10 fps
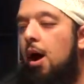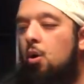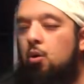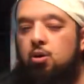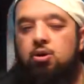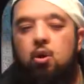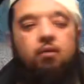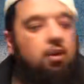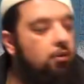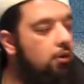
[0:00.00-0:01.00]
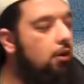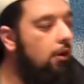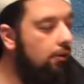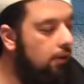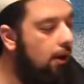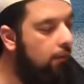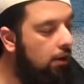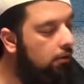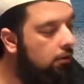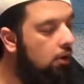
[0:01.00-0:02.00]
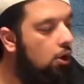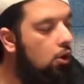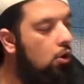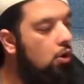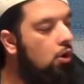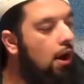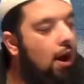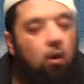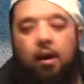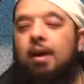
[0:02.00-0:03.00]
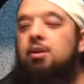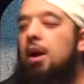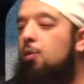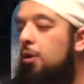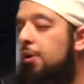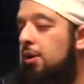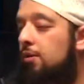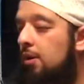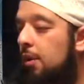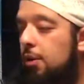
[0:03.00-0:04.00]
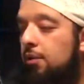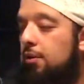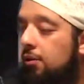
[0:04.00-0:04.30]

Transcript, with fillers: how chauvinistic Islam is or how anti-women Islam is.